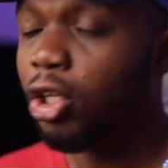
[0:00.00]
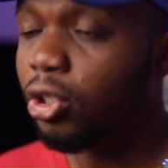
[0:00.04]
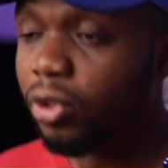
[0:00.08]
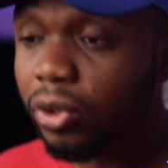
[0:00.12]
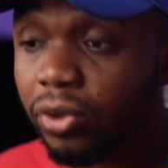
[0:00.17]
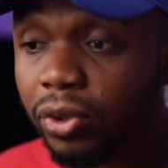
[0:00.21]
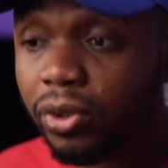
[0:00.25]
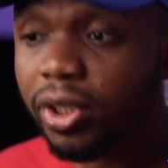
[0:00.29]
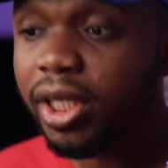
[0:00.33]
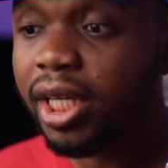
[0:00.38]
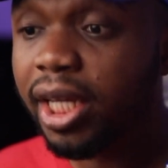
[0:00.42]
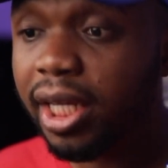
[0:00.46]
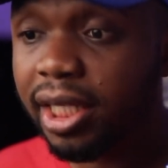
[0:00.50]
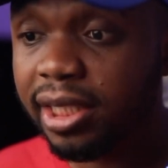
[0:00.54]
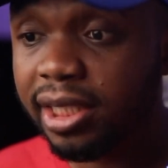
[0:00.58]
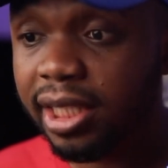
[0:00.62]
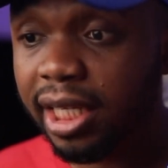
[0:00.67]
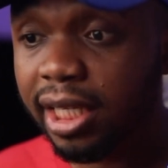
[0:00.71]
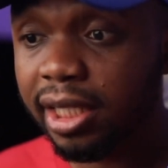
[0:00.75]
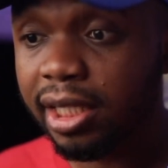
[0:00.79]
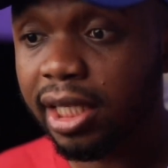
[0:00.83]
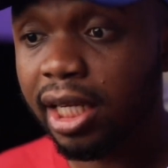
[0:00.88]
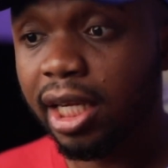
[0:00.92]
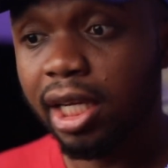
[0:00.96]
Tonto Dike
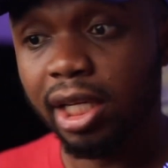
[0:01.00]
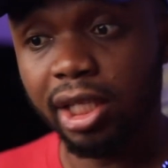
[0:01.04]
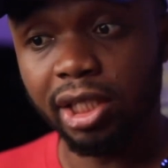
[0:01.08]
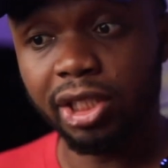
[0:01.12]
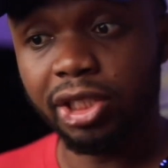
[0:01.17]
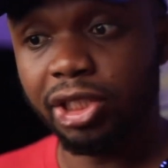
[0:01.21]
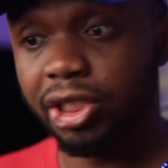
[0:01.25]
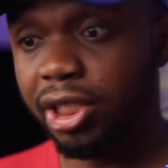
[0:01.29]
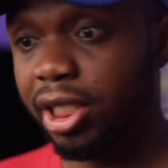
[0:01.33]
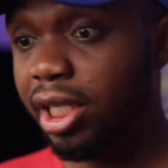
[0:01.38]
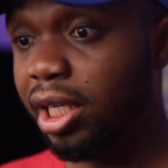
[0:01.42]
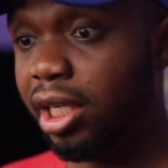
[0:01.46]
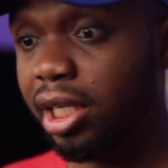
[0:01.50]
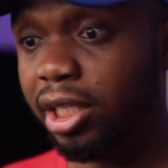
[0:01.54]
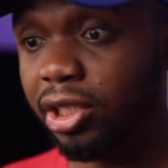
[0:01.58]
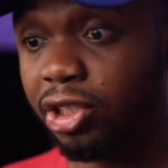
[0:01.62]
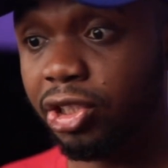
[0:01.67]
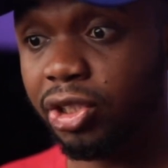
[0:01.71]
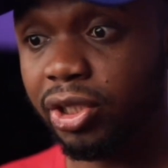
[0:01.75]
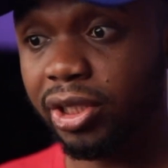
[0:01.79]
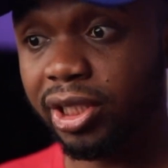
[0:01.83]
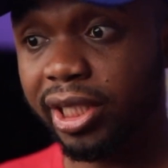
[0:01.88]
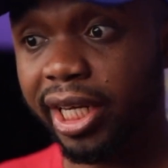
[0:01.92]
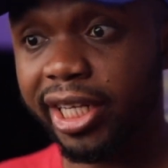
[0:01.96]
said she is
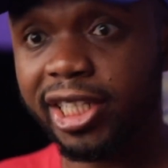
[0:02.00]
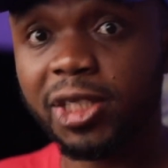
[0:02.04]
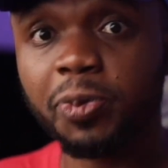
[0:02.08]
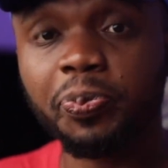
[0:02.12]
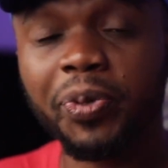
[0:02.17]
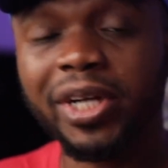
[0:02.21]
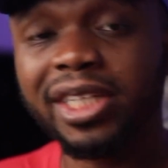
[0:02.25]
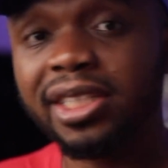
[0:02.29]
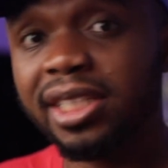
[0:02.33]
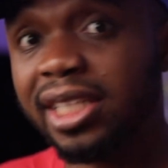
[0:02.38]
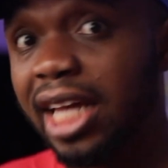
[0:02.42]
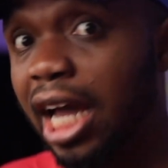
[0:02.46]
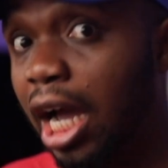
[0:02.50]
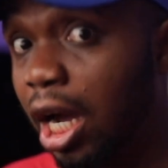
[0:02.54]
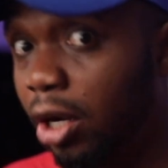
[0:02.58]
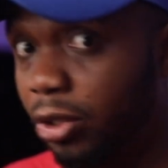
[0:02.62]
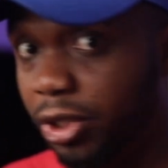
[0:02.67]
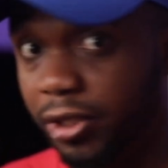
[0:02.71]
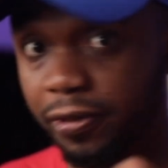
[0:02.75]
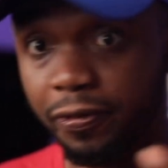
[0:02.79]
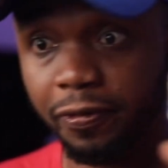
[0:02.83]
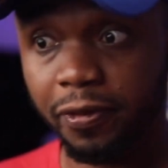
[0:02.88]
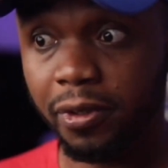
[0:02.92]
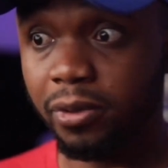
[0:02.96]
just expressing how
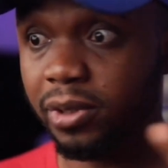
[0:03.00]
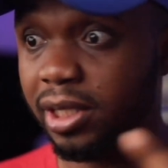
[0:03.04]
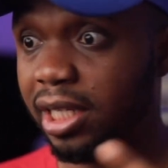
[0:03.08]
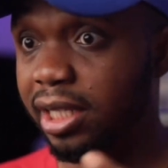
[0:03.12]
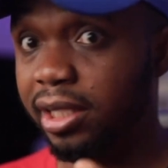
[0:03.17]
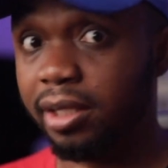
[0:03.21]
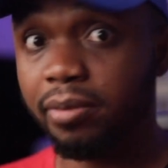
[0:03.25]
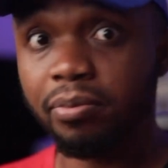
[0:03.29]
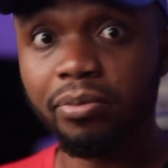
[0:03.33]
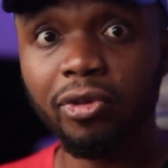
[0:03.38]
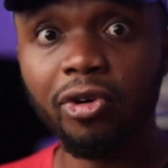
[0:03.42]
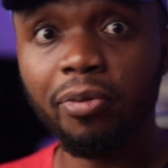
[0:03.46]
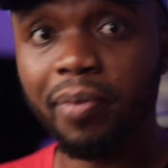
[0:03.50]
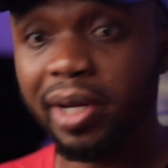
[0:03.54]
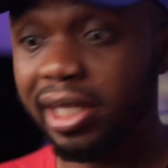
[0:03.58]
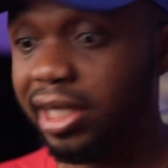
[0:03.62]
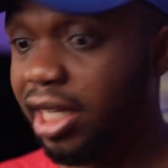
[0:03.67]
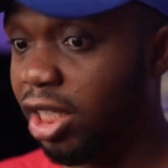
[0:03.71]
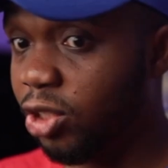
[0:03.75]
she feels at the moment.